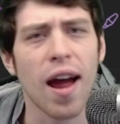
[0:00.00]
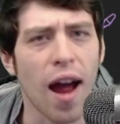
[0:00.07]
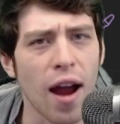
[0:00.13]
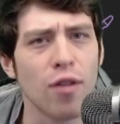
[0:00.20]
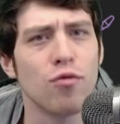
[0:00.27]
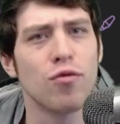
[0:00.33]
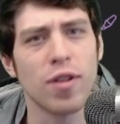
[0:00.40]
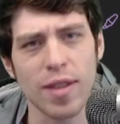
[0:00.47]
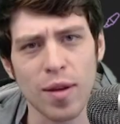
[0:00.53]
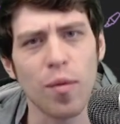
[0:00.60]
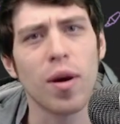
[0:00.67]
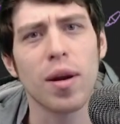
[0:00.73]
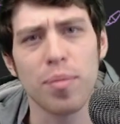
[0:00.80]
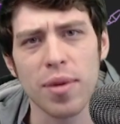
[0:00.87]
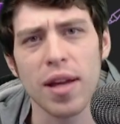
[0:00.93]
I really
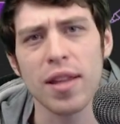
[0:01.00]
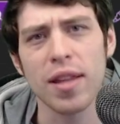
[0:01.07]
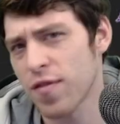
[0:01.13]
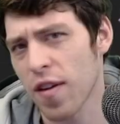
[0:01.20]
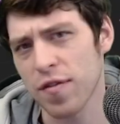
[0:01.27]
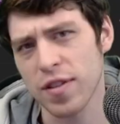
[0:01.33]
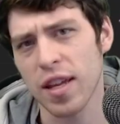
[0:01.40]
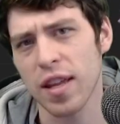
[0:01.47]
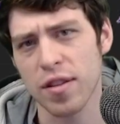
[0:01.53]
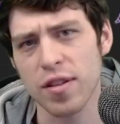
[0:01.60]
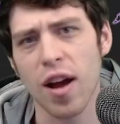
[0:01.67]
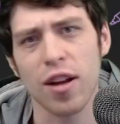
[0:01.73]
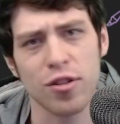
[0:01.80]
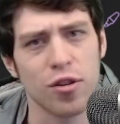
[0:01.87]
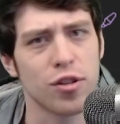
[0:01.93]
want to play the 15th
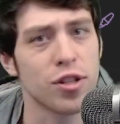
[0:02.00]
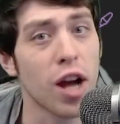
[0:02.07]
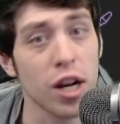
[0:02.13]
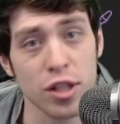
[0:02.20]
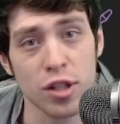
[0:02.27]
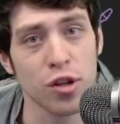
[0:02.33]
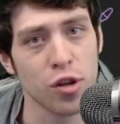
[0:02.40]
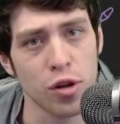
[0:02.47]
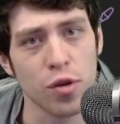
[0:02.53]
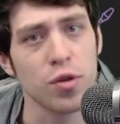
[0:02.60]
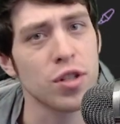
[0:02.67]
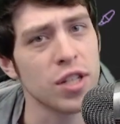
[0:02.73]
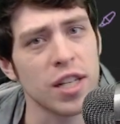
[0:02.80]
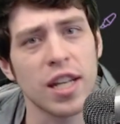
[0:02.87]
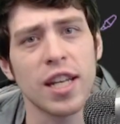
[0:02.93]
Doctor. Doctor Who
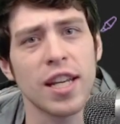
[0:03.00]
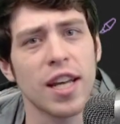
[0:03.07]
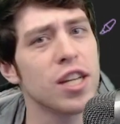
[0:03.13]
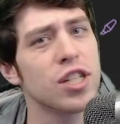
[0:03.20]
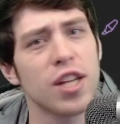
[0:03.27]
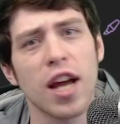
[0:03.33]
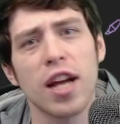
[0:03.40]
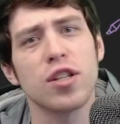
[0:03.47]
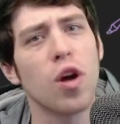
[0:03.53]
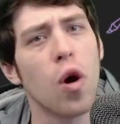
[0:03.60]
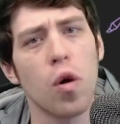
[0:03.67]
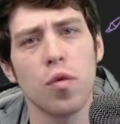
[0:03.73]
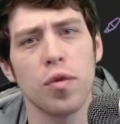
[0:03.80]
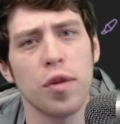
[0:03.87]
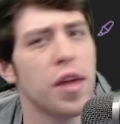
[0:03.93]
cEDH decks
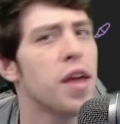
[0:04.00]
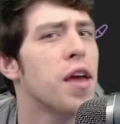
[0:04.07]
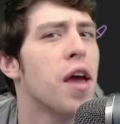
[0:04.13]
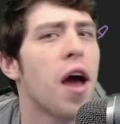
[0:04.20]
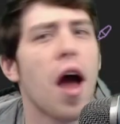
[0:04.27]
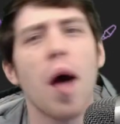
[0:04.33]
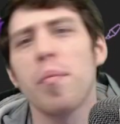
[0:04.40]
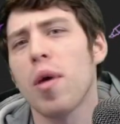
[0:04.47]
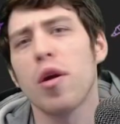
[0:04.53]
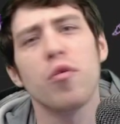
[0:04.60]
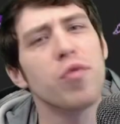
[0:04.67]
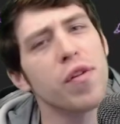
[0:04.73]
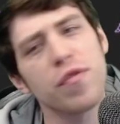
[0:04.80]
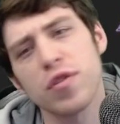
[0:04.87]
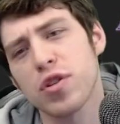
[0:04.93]
only. I'm
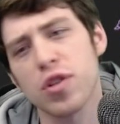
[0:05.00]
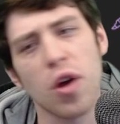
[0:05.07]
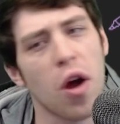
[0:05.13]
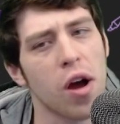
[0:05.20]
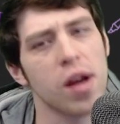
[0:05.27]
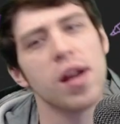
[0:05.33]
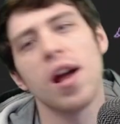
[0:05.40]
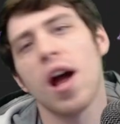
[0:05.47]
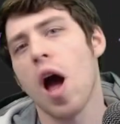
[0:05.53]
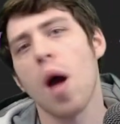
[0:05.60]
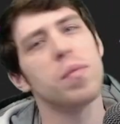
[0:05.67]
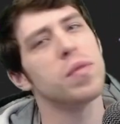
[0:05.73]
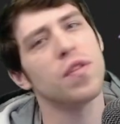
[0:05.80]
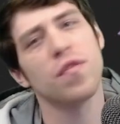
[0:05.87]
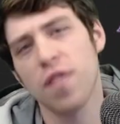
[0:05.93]
on River Song.
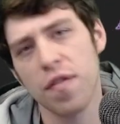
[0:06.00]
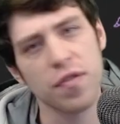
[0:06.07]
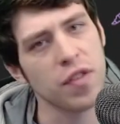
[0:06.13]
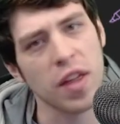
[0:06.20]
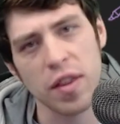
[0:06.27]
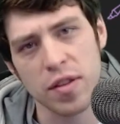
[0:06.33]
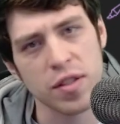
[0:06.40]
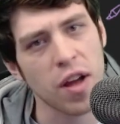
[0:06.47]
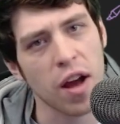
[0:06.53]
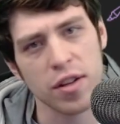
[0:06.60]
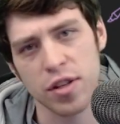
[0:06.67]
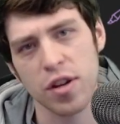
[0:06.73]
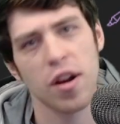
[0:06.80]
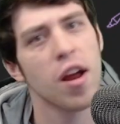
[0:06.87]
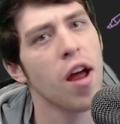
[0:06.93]
I'm on the 15th
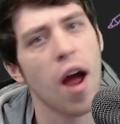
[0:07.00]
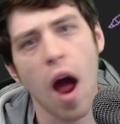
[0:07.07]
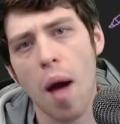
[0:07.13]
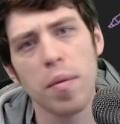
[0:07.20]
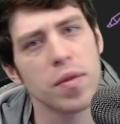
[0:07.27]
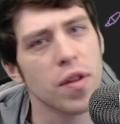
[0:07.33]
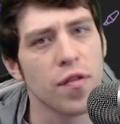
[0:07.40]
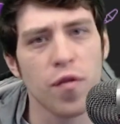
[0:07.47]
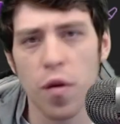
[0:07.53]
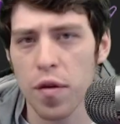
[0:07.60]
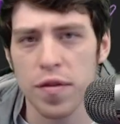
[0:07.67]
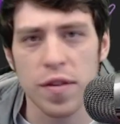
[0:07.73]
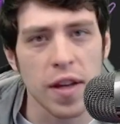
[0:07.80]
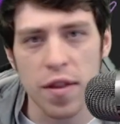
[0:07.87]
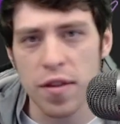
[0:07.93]
Doctor. I'm on the
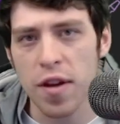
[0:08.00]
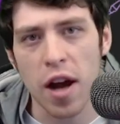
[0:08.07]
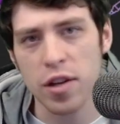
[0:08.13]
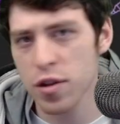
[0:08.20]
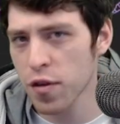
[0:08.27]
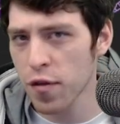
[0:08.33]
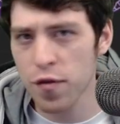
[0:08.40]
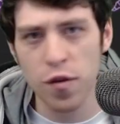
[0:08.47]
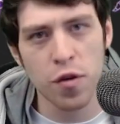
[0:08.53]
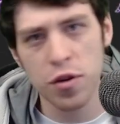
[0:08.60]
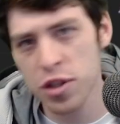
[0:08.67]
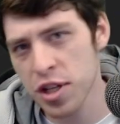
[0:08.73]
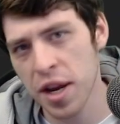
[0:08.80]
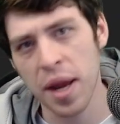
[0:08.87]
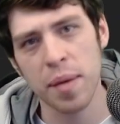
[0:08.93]
14th Doctor
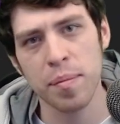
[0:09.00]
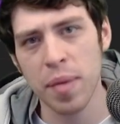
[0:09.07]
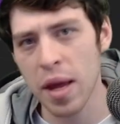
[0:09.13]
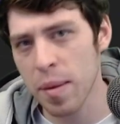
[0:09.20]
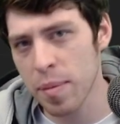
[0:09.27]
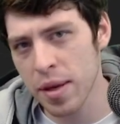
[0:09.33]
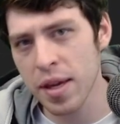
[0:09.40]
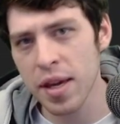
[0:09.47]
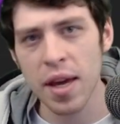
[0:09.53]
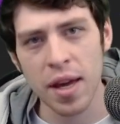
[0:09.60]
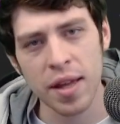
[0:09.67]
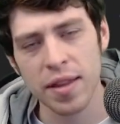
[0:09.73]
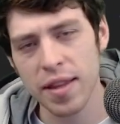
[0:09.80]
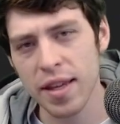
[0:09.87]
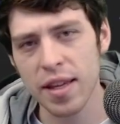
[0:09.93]
food chain, baby.
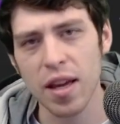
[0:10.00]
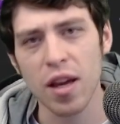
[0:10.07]
Like,